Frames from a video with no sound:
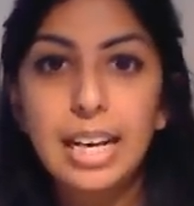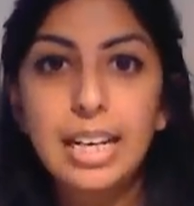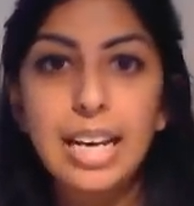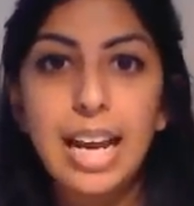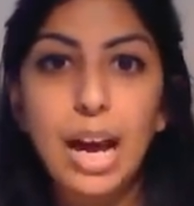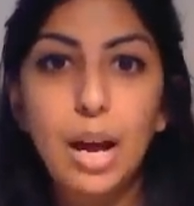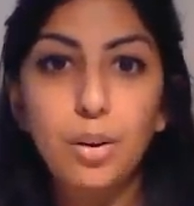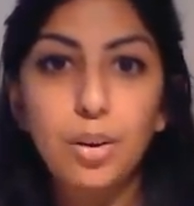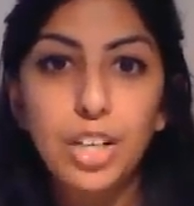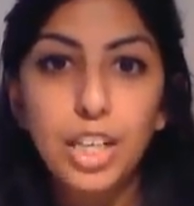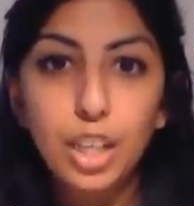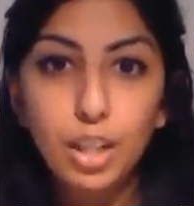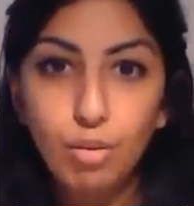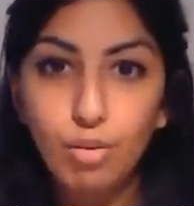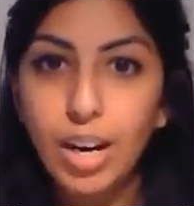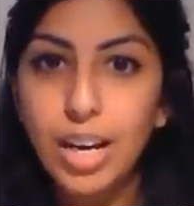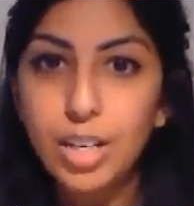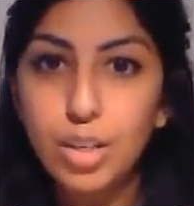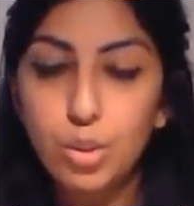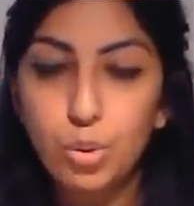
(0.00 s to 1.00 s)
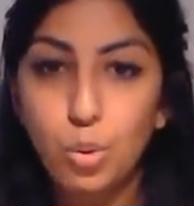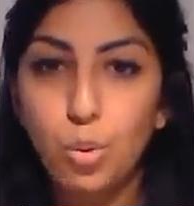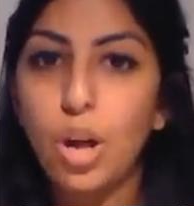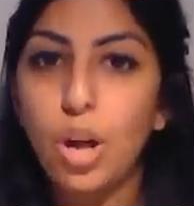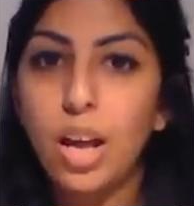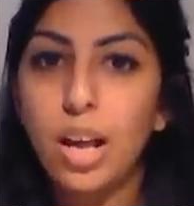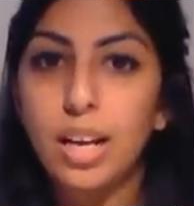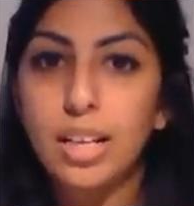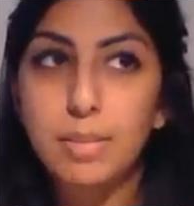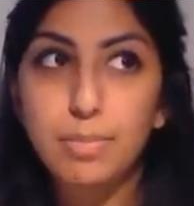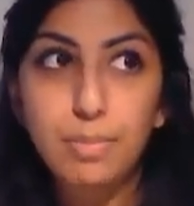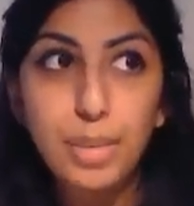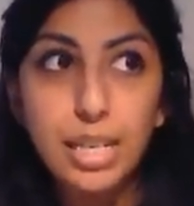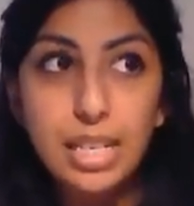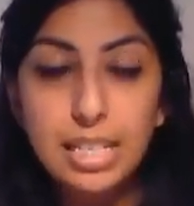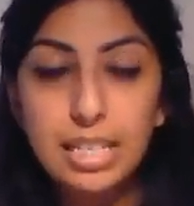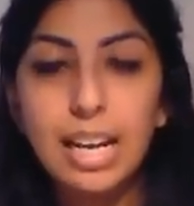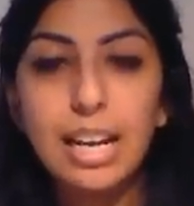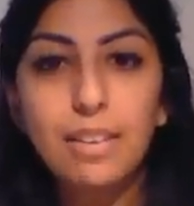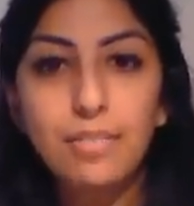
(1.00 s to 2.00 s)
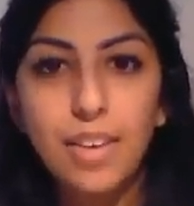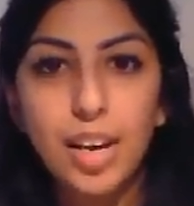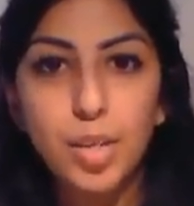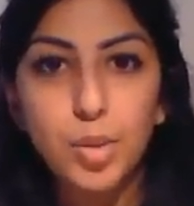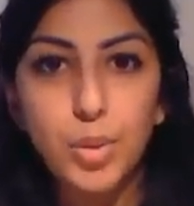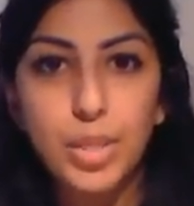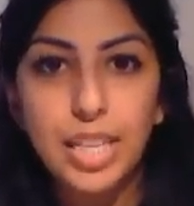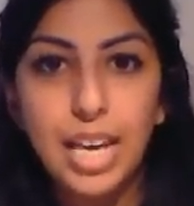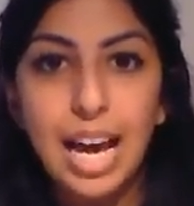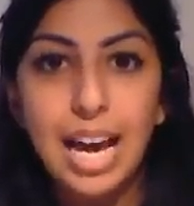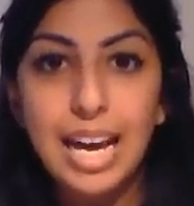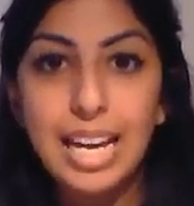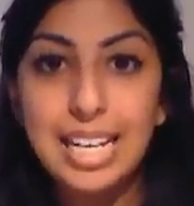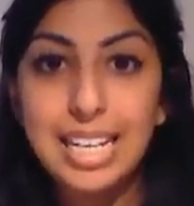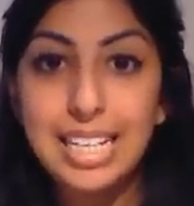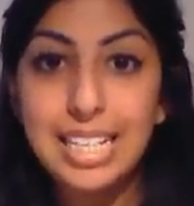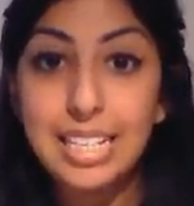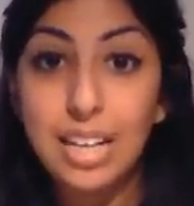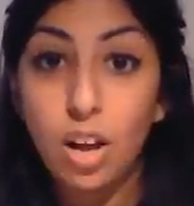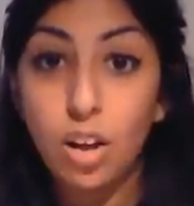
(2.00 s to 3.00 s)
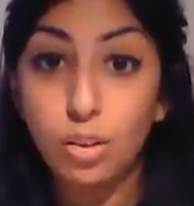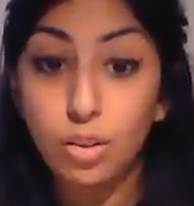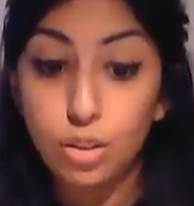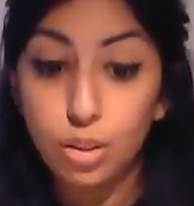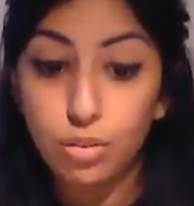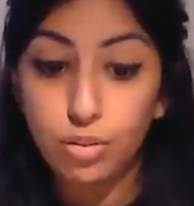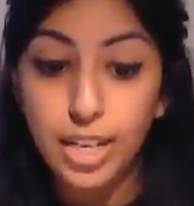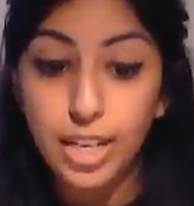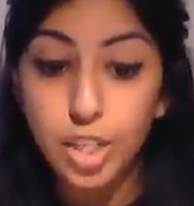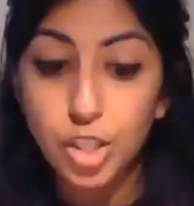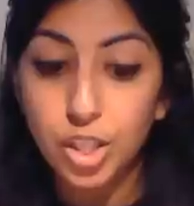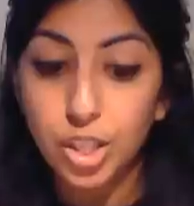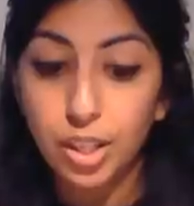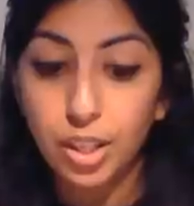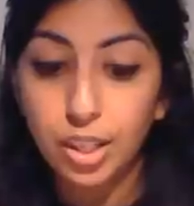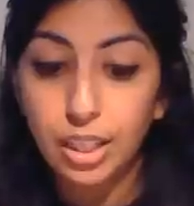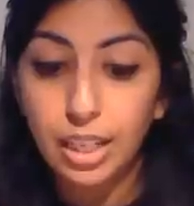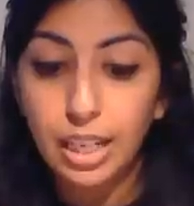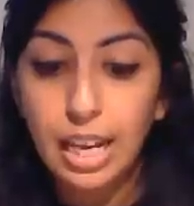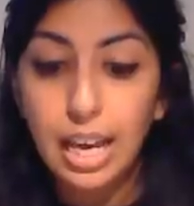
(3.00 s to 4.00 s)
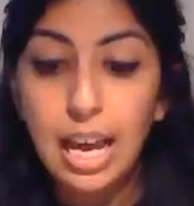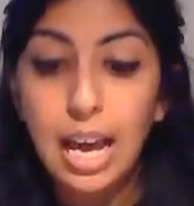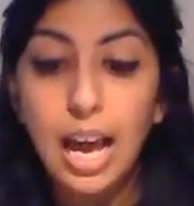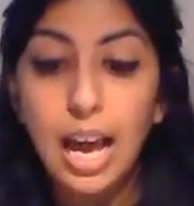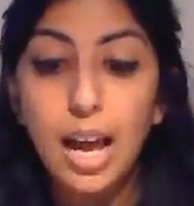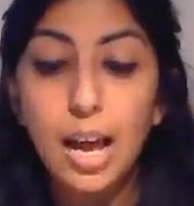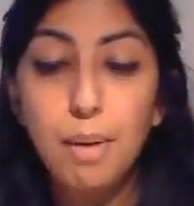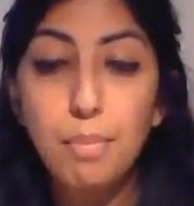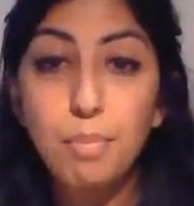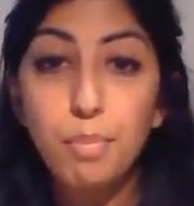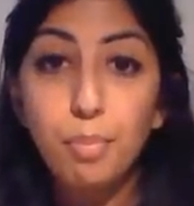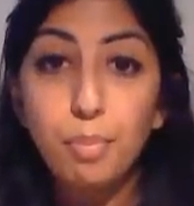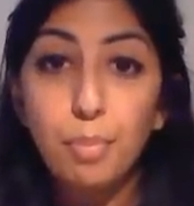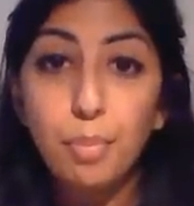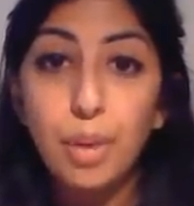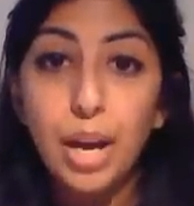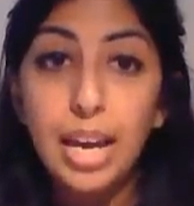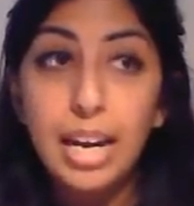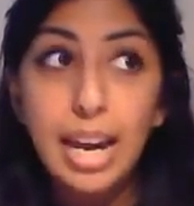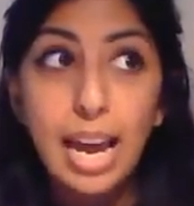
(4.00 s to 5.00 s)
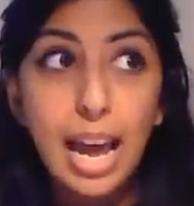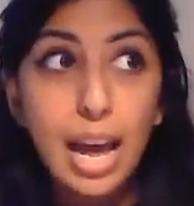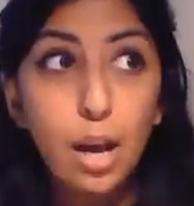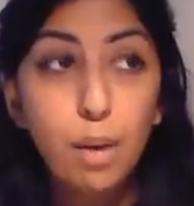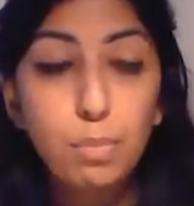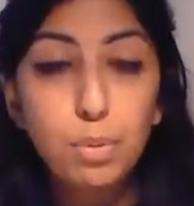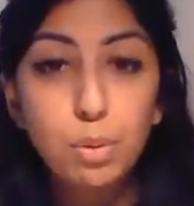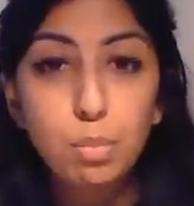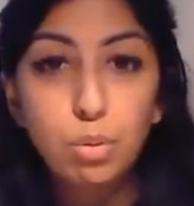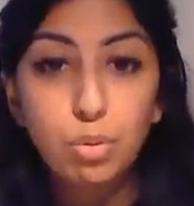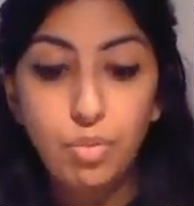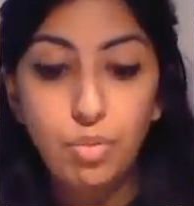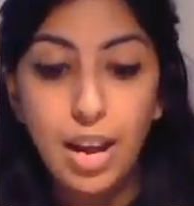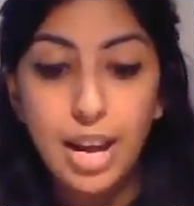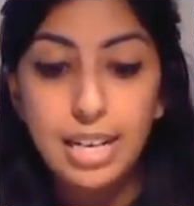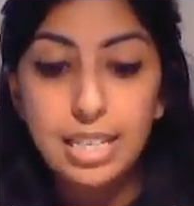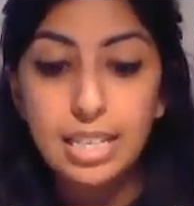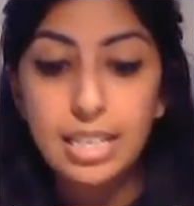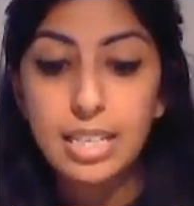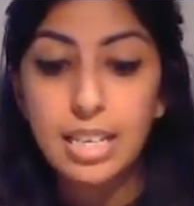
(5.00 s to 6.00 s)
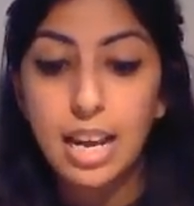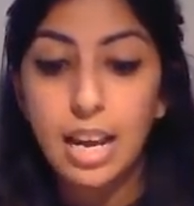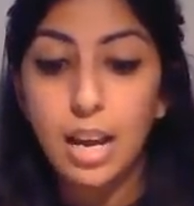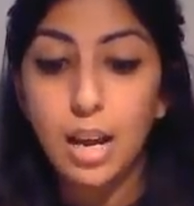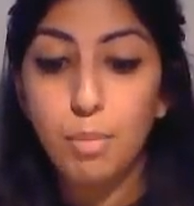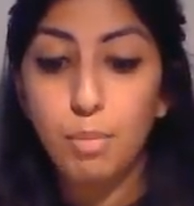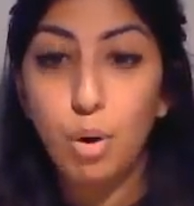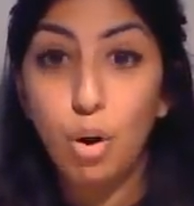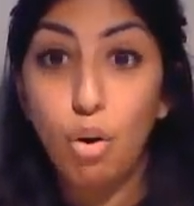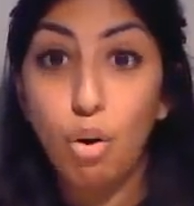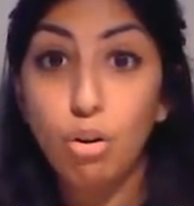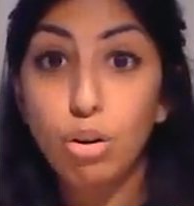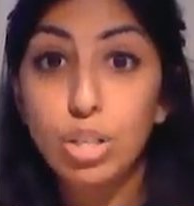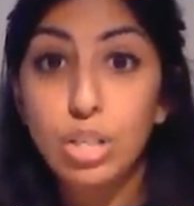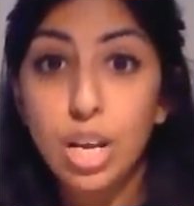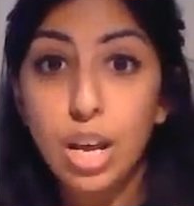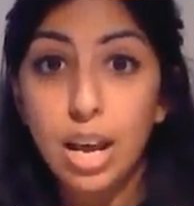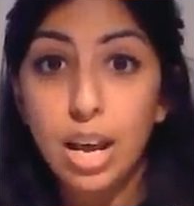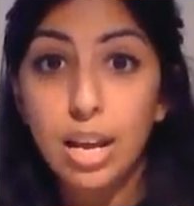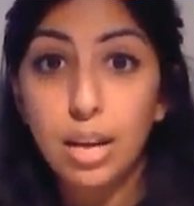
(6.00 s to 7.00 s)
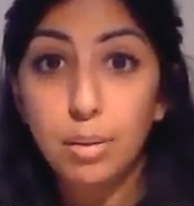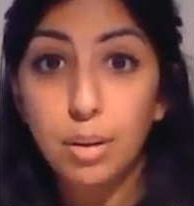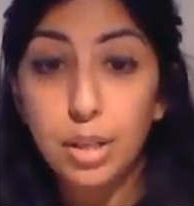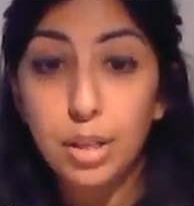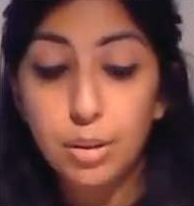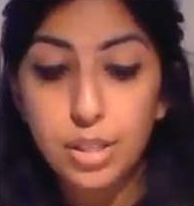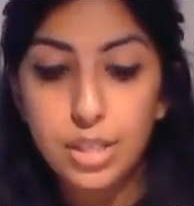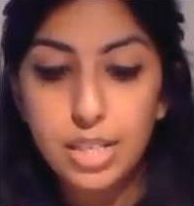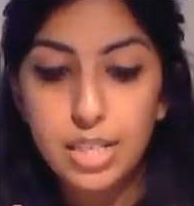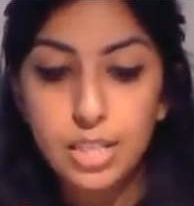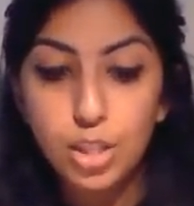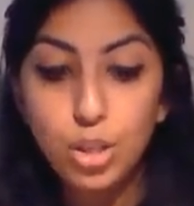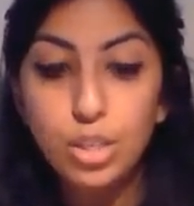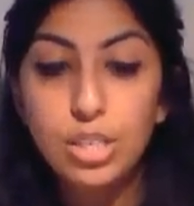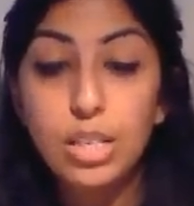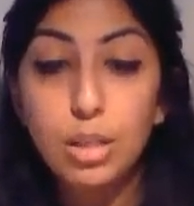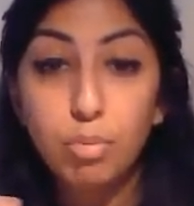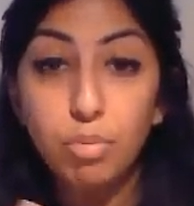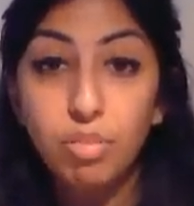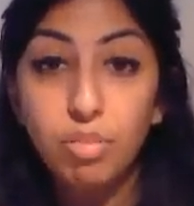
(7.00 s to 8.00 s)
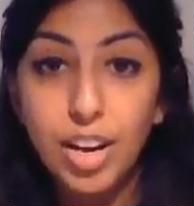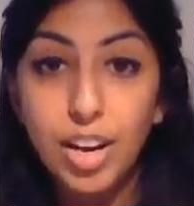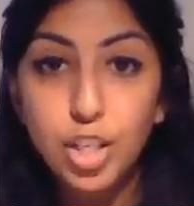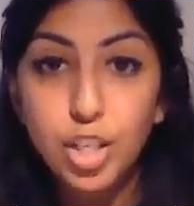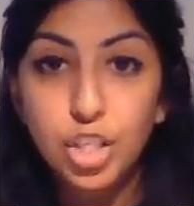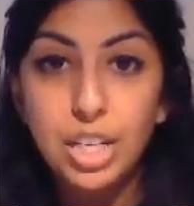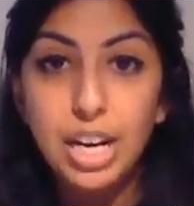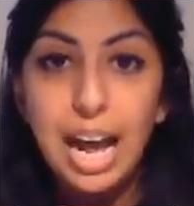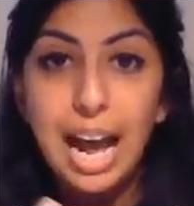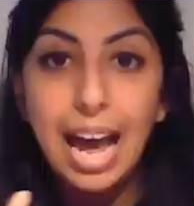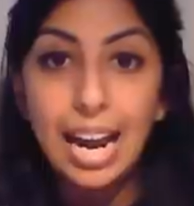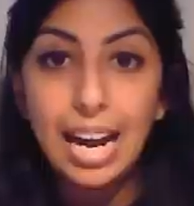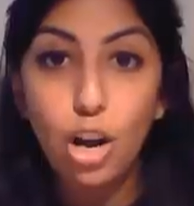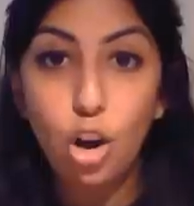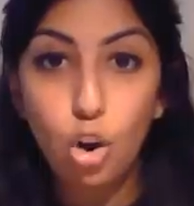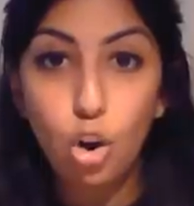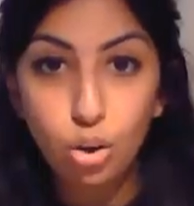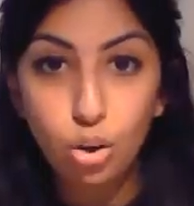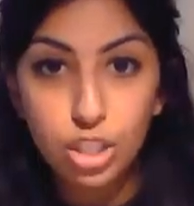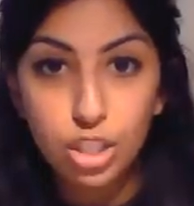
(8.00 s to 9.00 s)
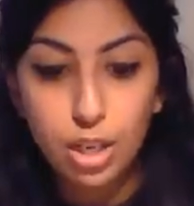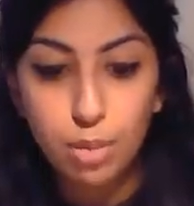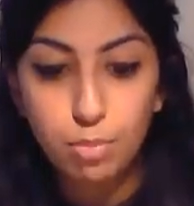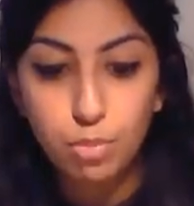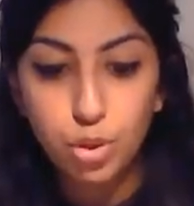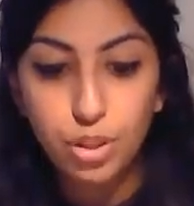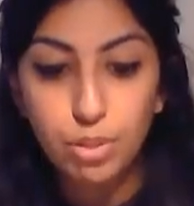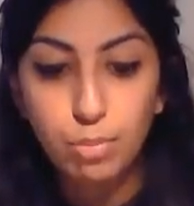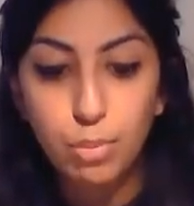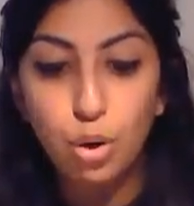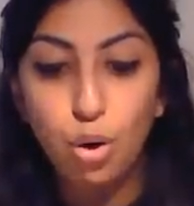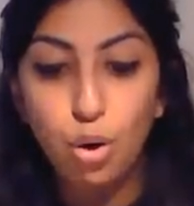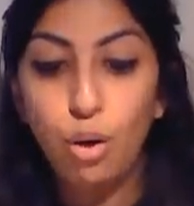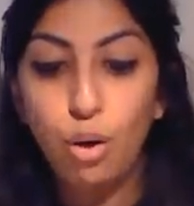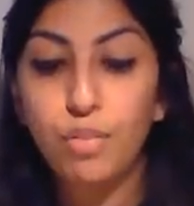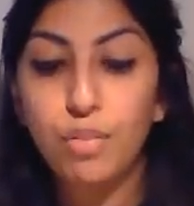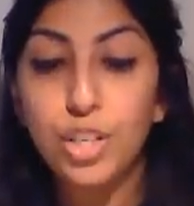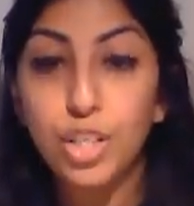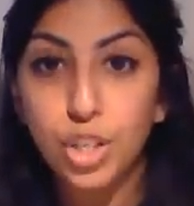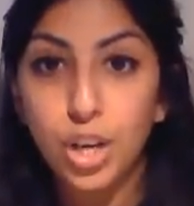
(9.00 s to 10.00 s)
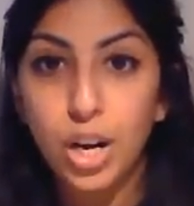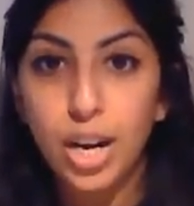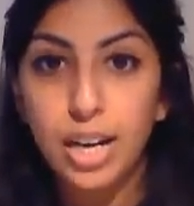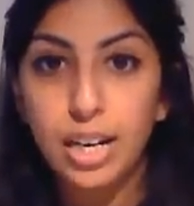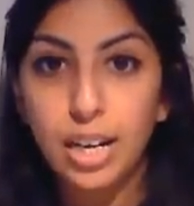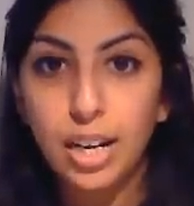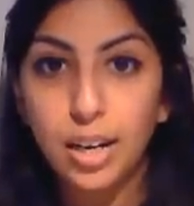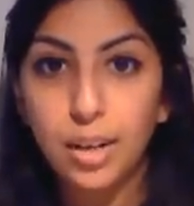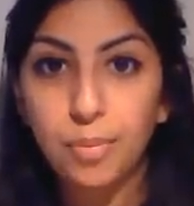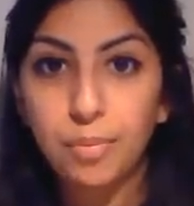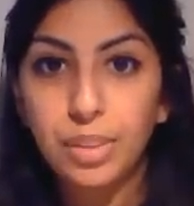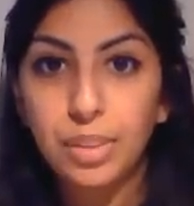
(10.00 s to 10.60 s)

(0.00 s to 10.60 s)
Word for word: Now, nicorandil, a big side effect with that is ulceration, um, and it helps prevent um, long-term, uh, it's used in the prevention and long-term treatment of angina.